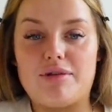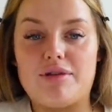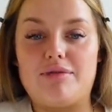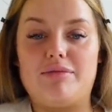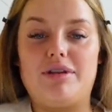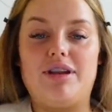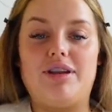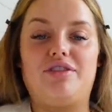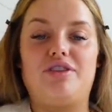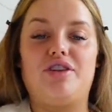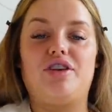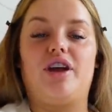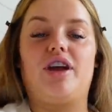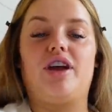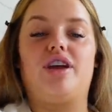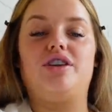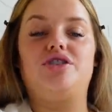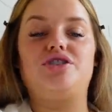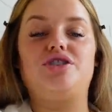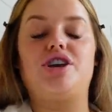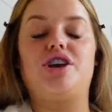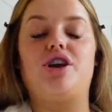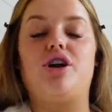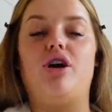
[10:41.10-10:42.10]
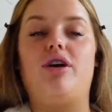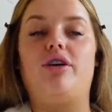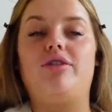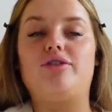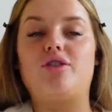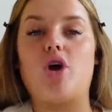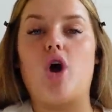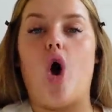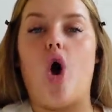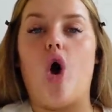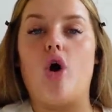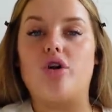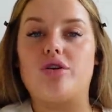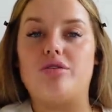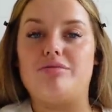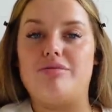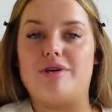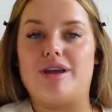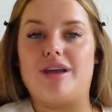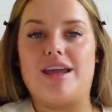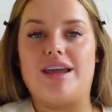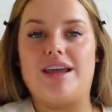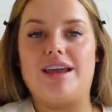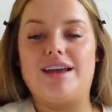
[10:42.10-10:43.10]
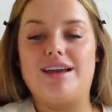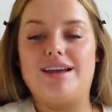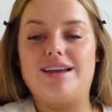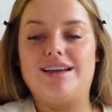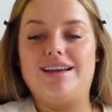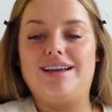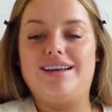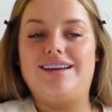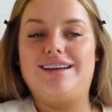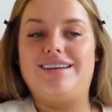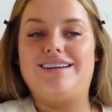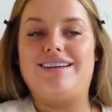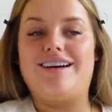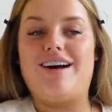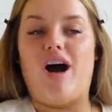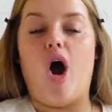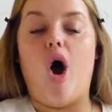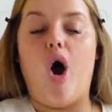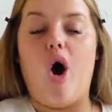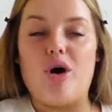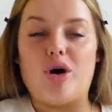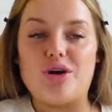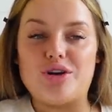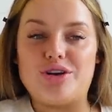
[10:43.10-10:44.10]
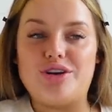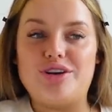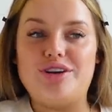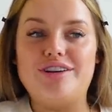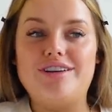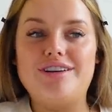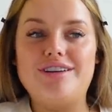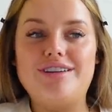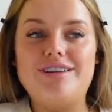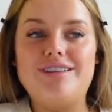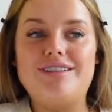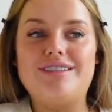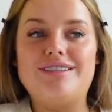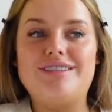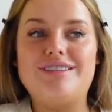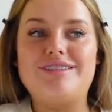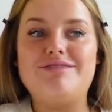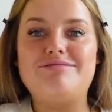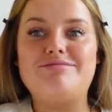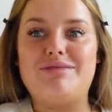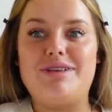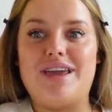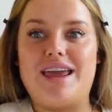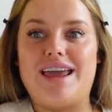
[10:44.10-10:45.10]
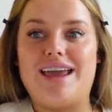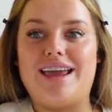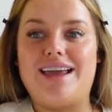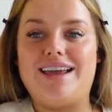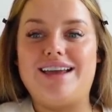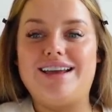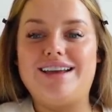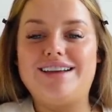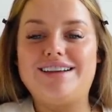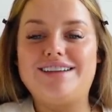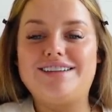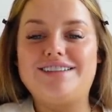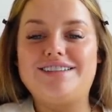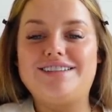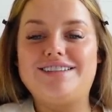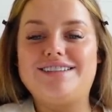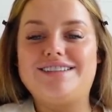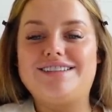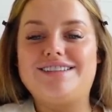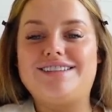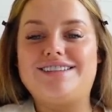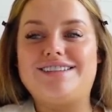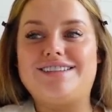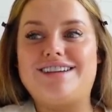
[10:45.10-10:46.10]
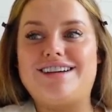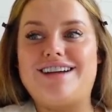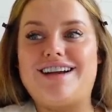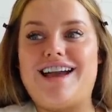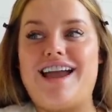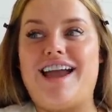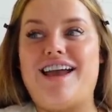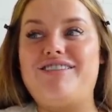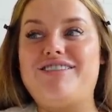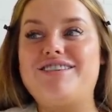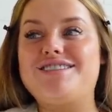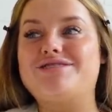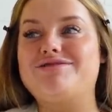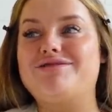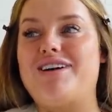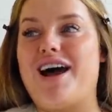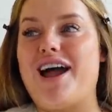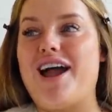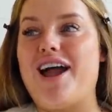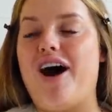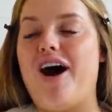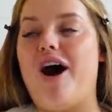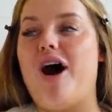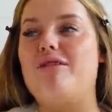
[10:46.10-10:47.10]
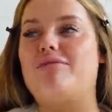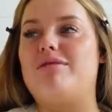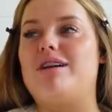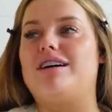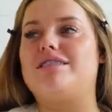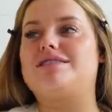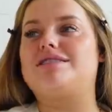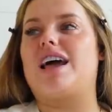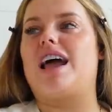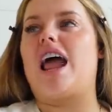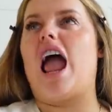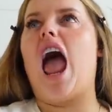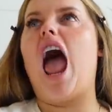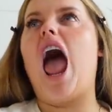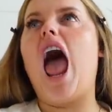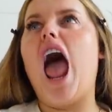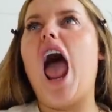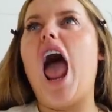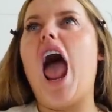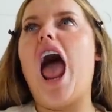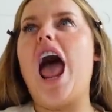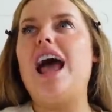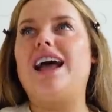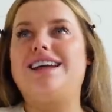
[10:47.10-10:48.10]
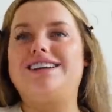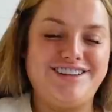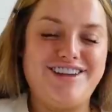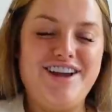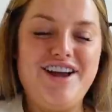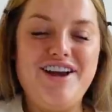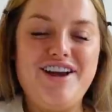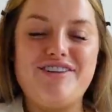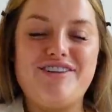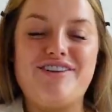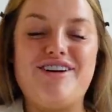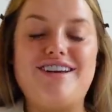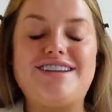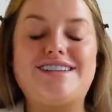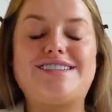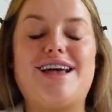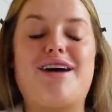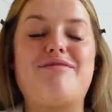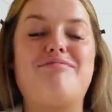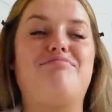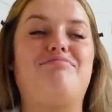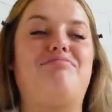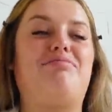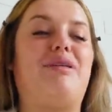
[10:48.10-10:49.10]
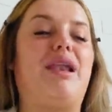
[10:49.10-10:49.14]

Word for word: in the middle of the night because she coughed on me on Sorry. me. I did not know. It was my arm and I was like, ah! What is that